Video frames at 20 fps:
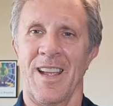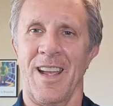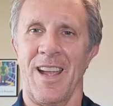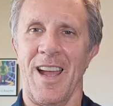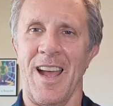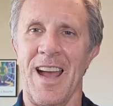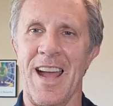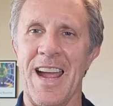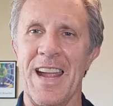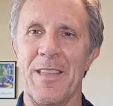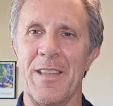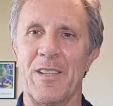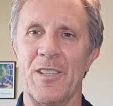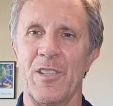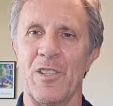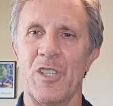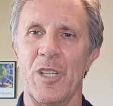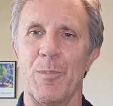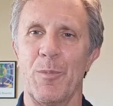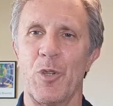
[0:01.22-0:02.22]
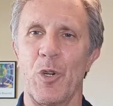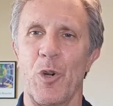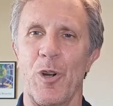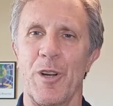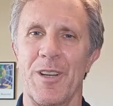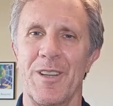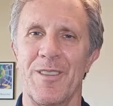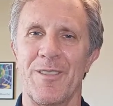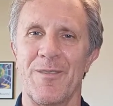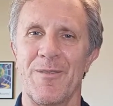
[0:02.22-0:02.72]
Hi, this is Jim
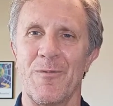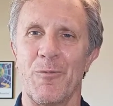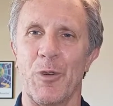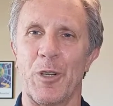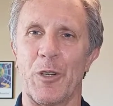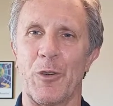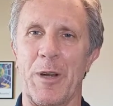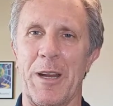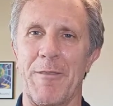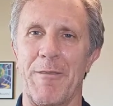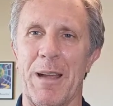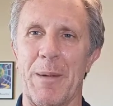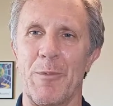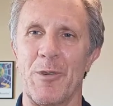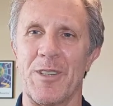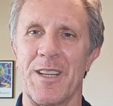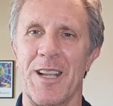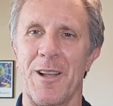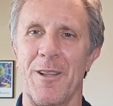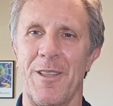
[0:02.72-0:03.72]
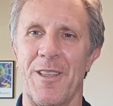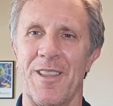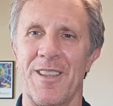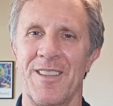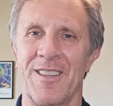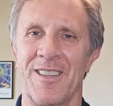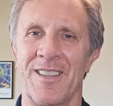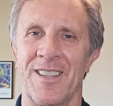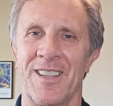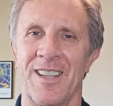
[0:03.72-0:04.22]
Jordan with Create Vibrant Health.
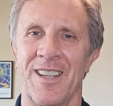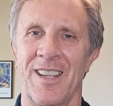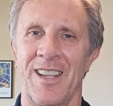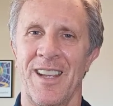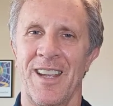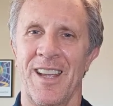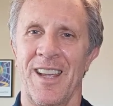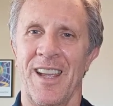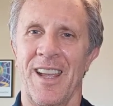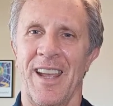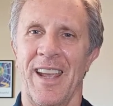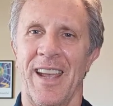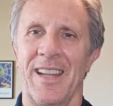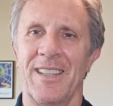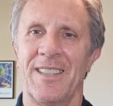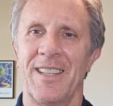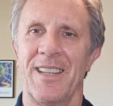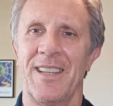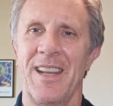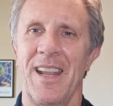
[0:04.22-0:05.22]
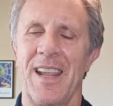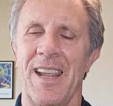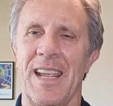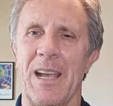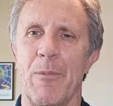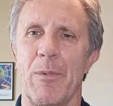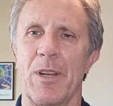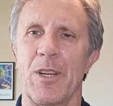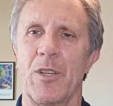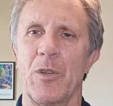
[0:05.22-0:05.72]
And today I
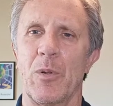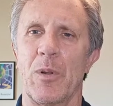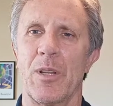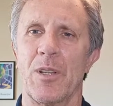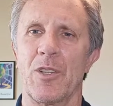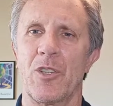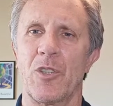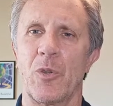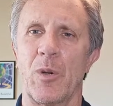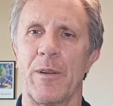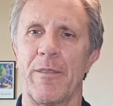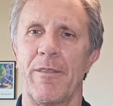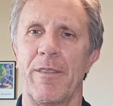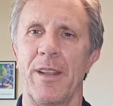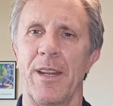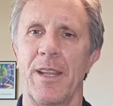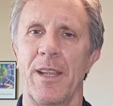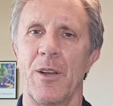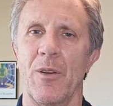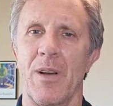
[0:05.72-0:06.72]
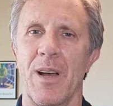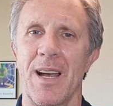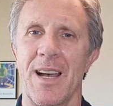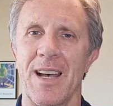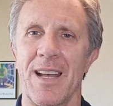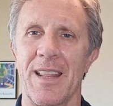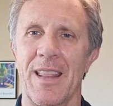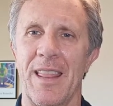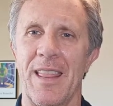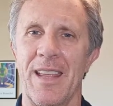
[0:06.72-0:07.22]
want to do a little short video
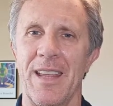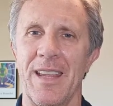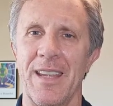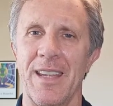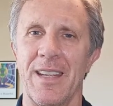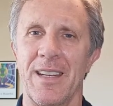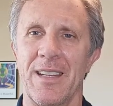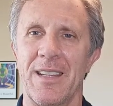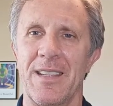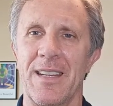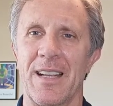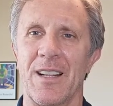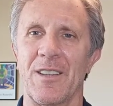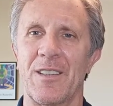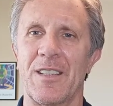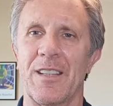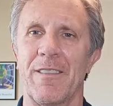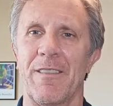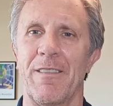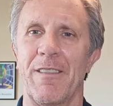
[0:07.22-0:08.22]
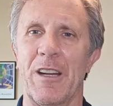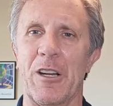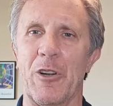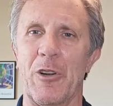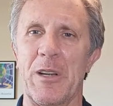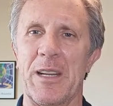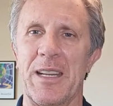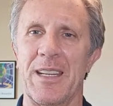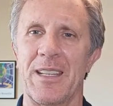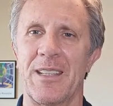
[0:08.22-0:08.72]
on the Delta
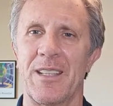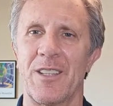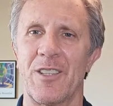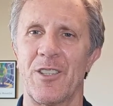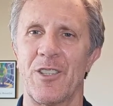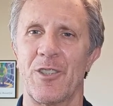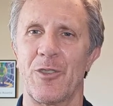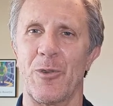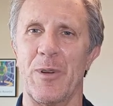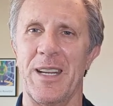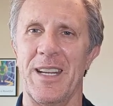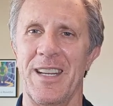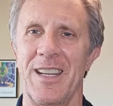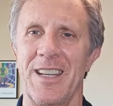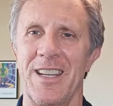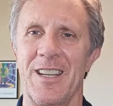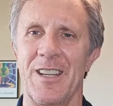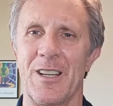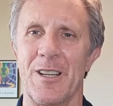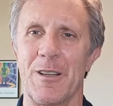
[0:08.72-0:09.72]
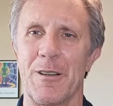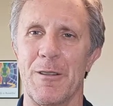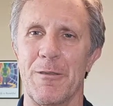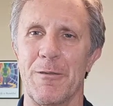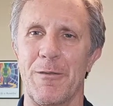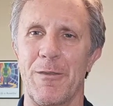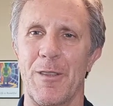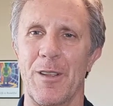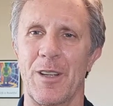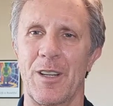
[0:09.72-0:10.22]
variant strain of
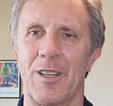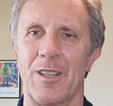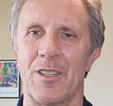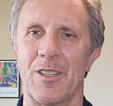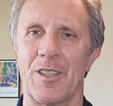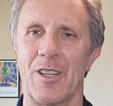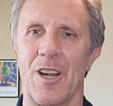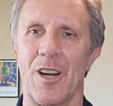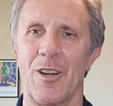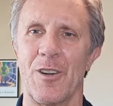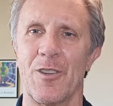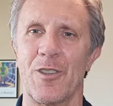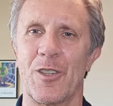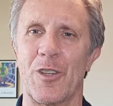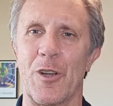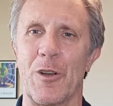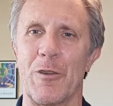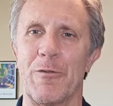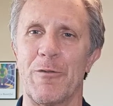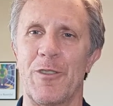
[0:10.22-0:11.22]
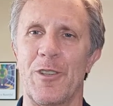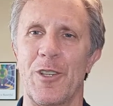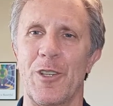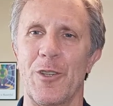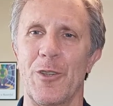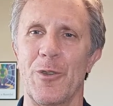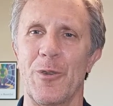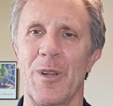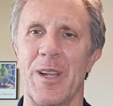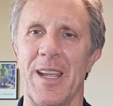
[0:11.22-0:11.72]
the
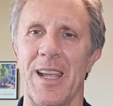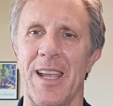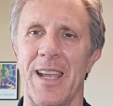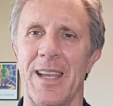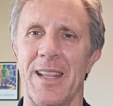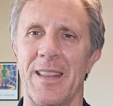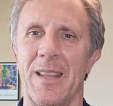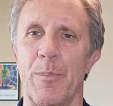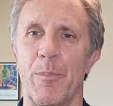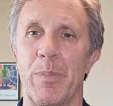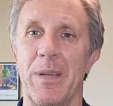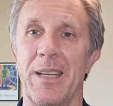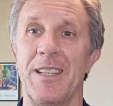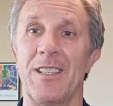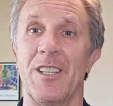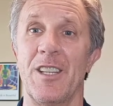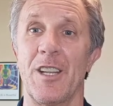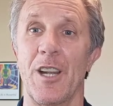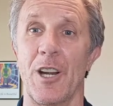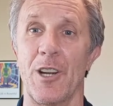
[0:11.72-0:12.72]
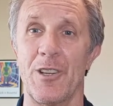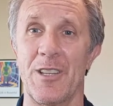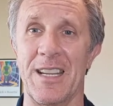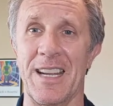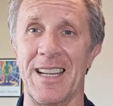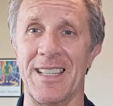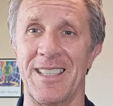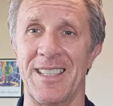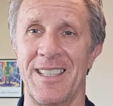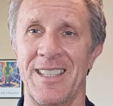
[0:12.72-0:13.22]
SARS-CoV-2 and the PCR
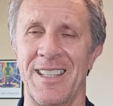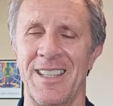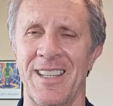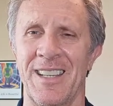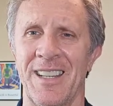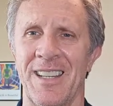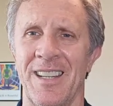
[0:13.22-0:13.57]
test